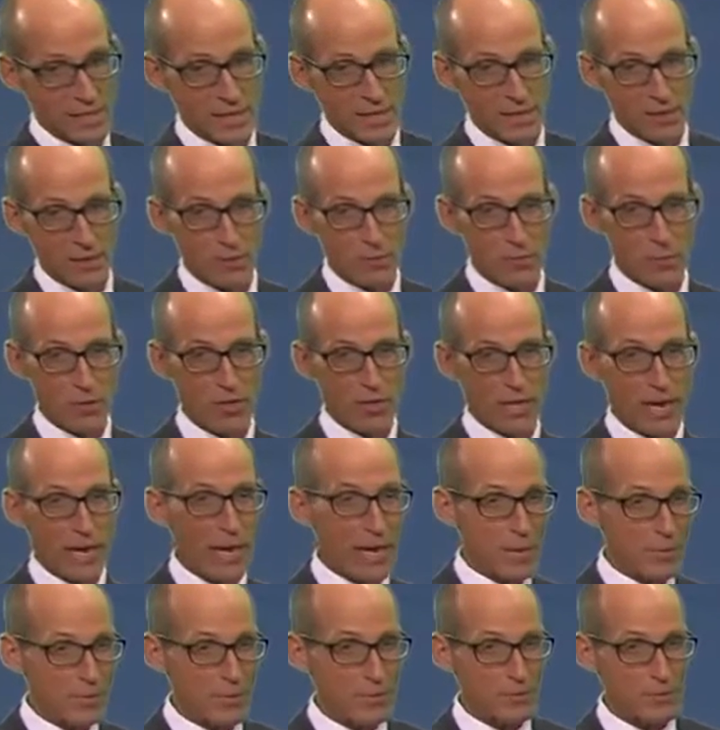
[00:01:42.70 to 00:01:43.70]
with
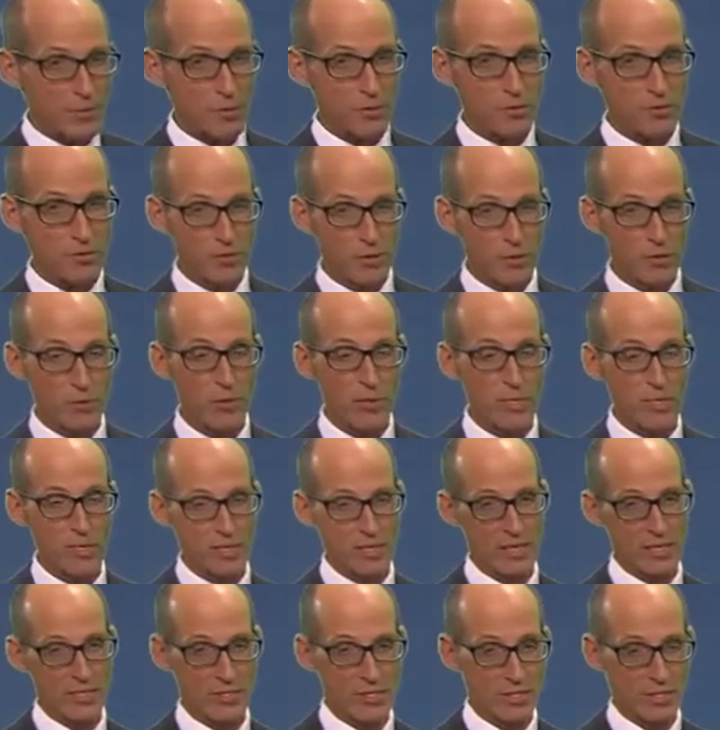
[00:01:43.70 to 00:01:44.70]
optimal viewing
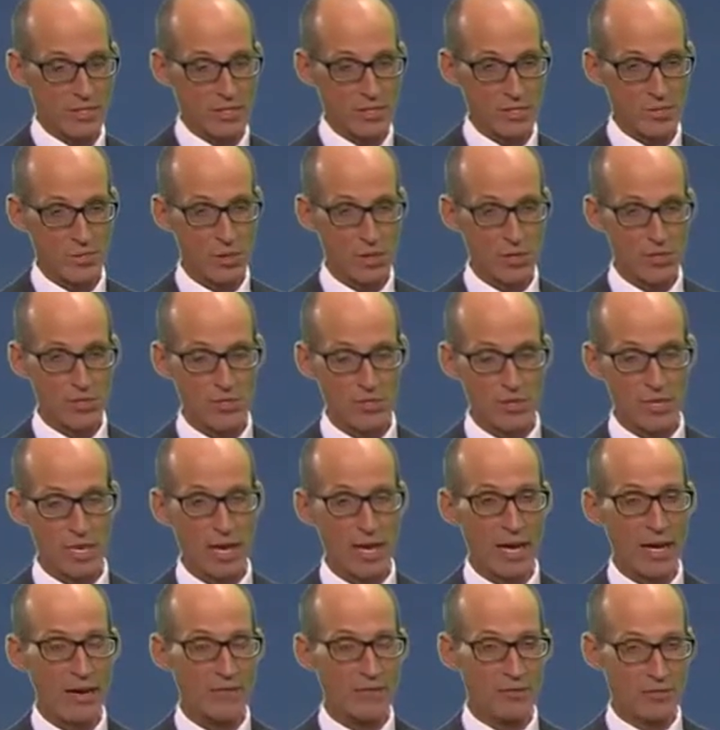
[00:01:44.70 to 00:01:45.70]
conditions, especially
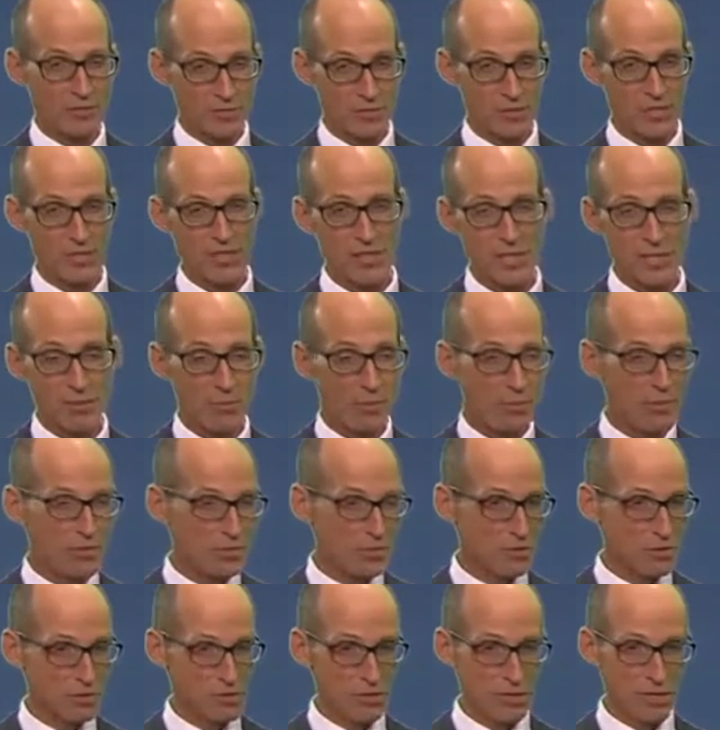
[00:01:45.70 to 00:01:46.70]
after sunset once
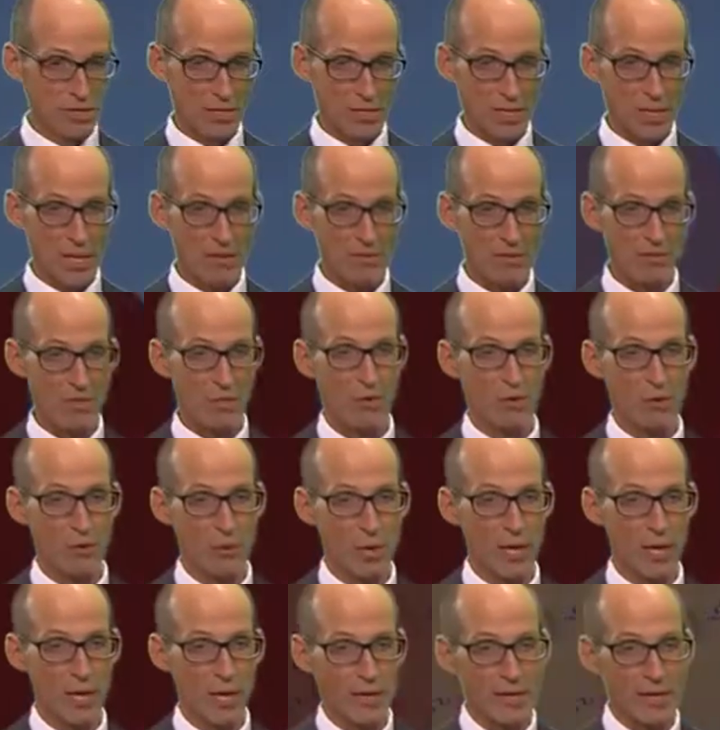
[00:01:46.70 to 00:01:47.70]
those clouds go
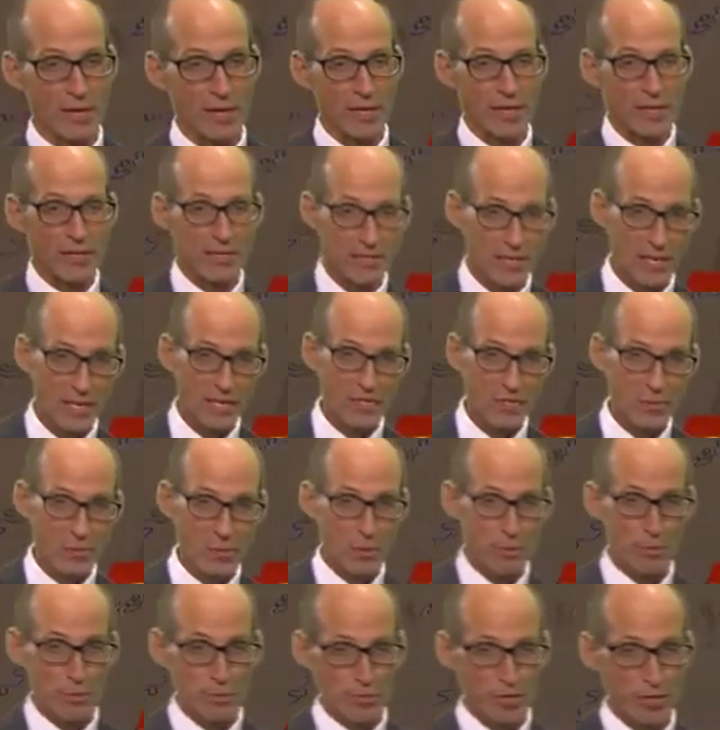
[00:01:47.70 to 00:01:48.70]
away. Tonight should be
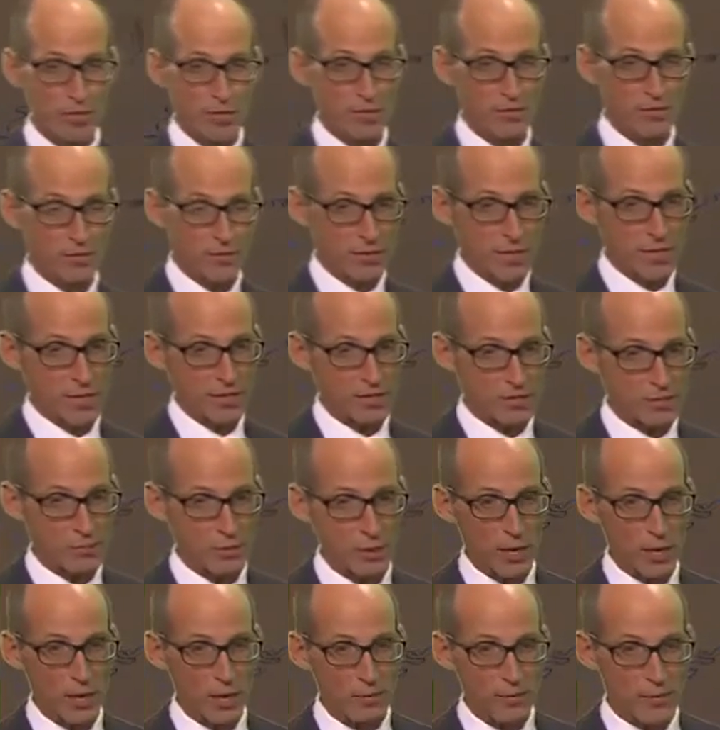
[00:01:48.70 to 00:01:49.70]
pretty good for that as
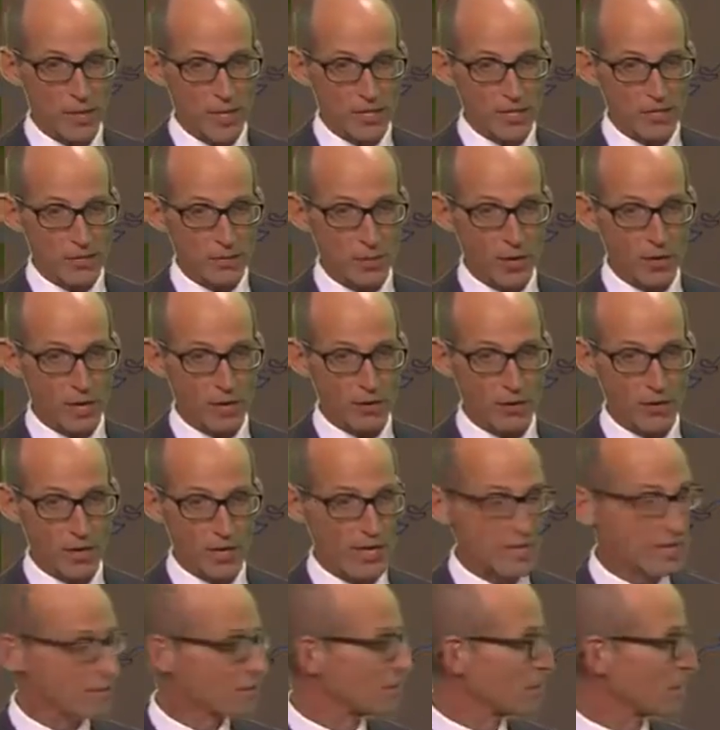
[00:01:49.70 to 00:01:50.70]
well. Tomorrow
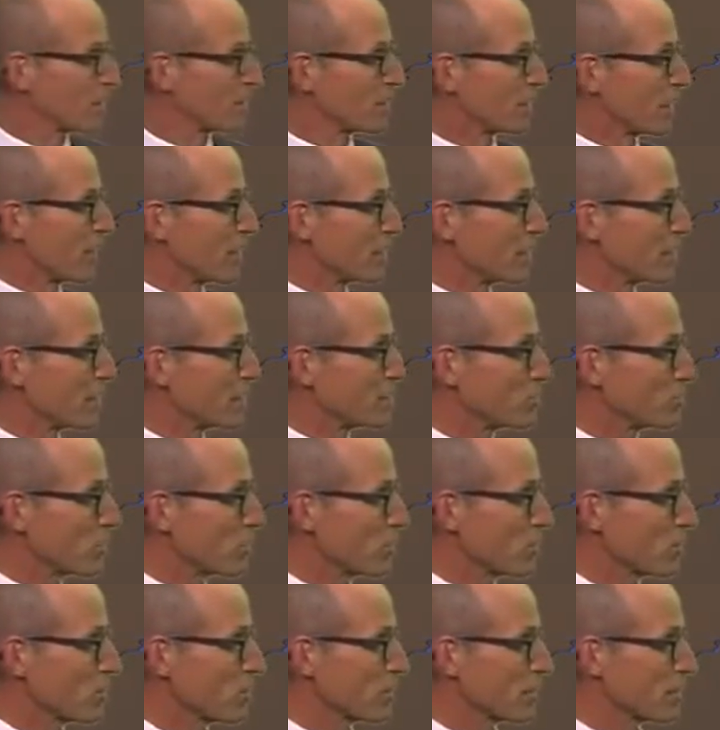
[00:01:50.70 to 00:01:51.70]
in the mid 90s, we are
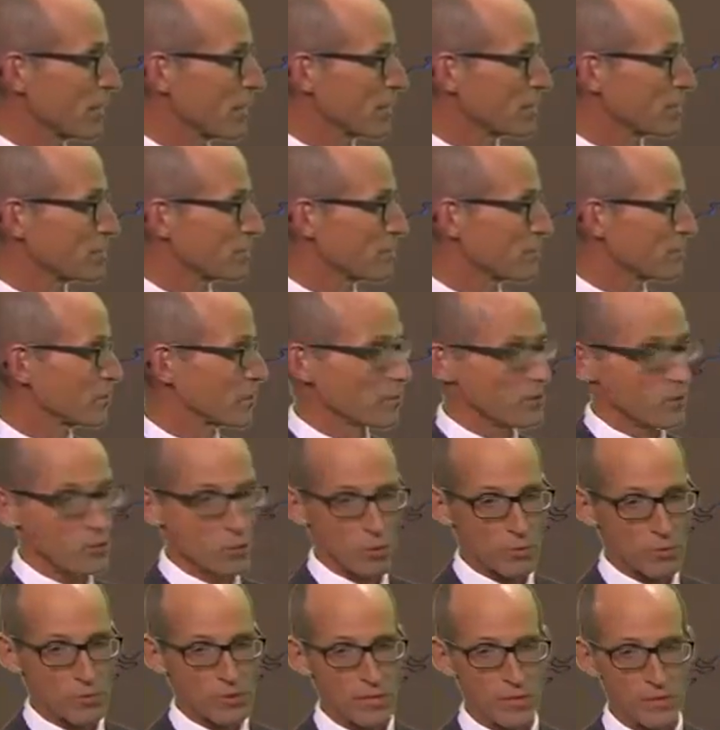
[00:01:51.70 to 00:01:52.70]
looking at some very
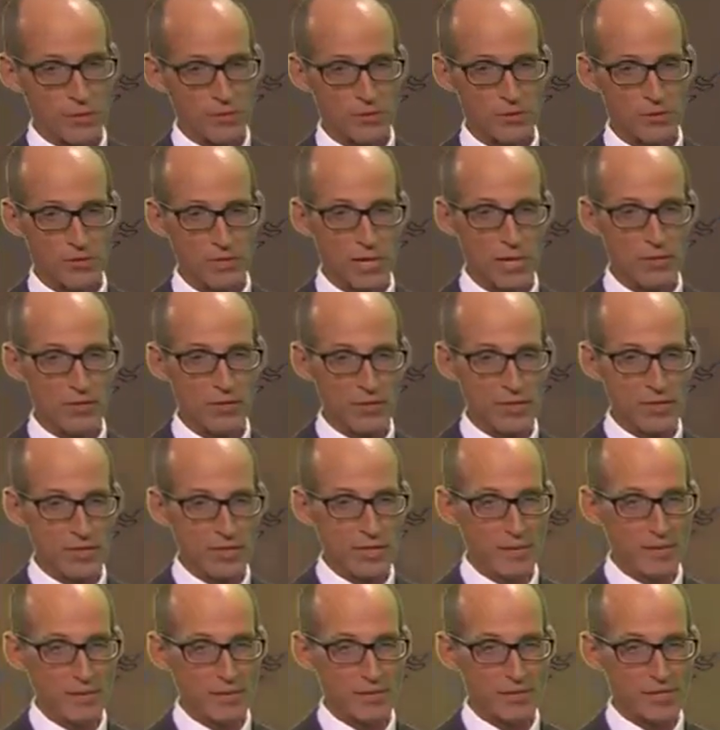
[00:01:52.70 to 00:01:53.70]
warm temperatures, obviously,
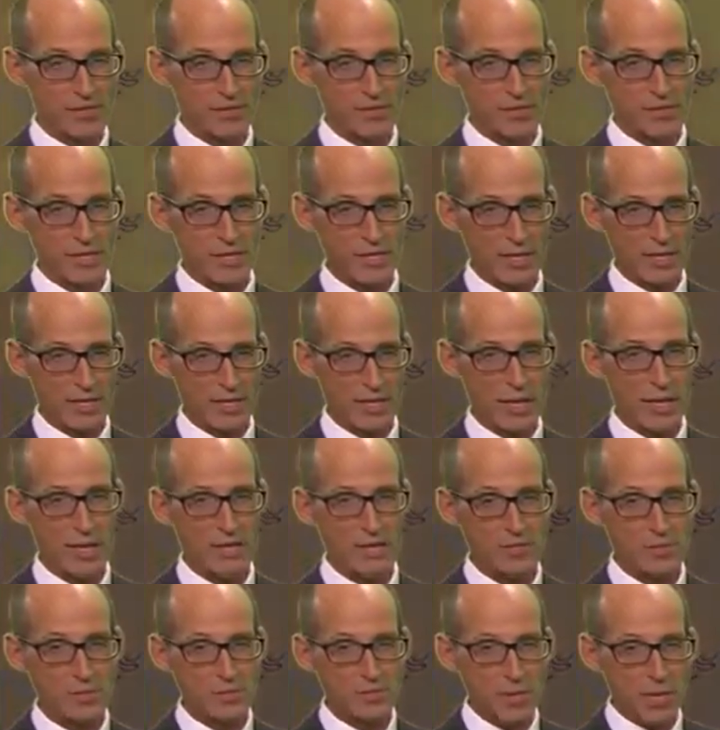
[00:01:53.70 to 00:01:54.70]
a mix of sun and
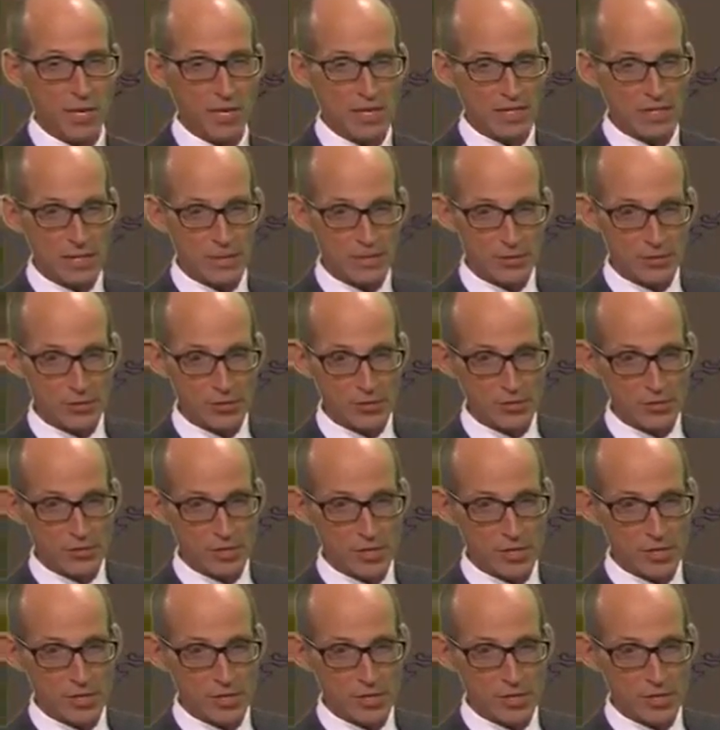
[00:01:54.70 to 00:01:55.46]
clouds. Temperatures